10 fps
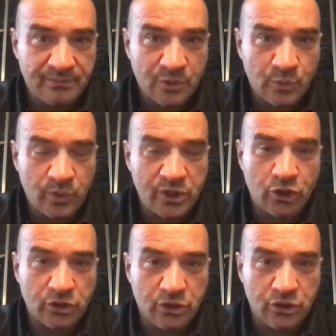We
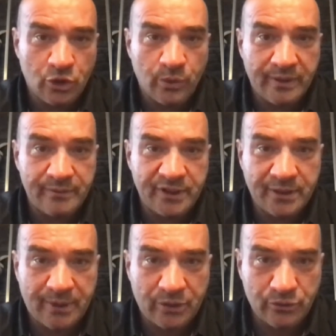don't know everything
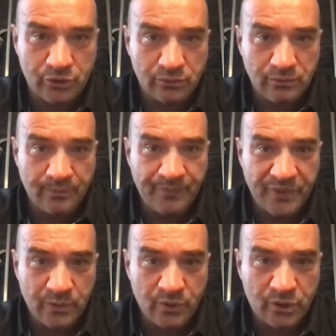about you.
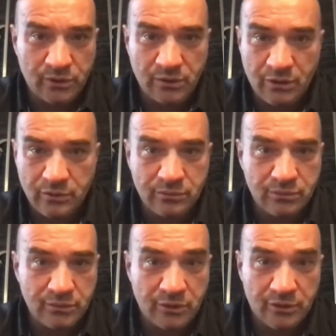We don't know
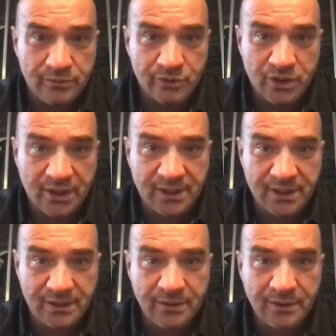your genetic
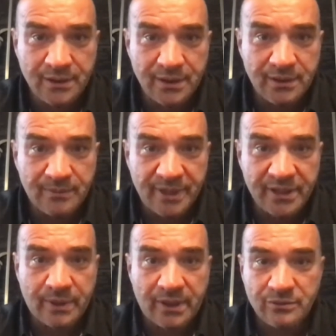
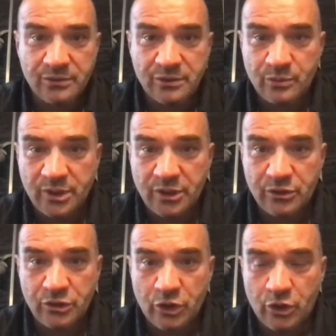background. We don't
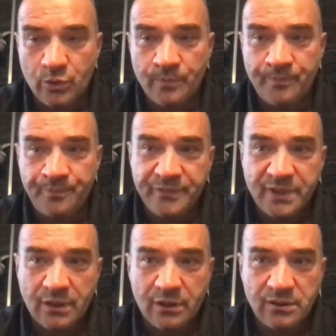know
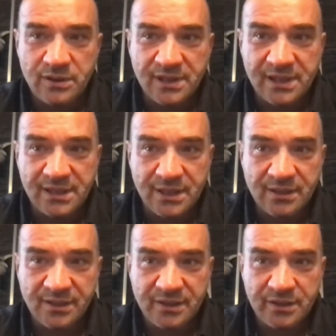all the
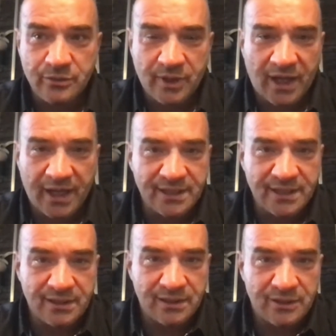details that you are
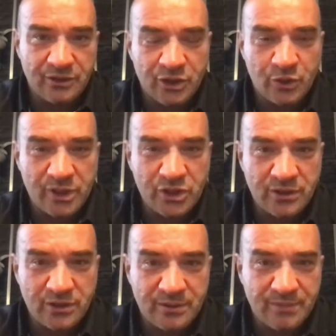hiding in your
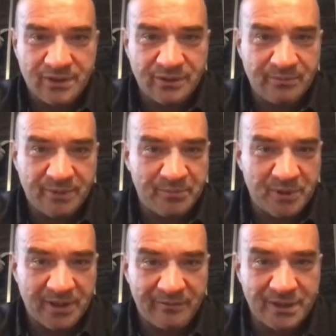questionnaire, because people
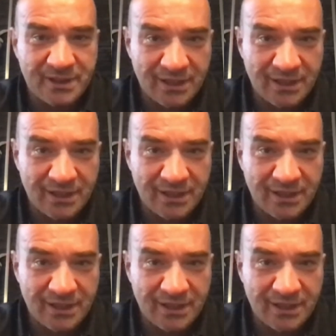never tell the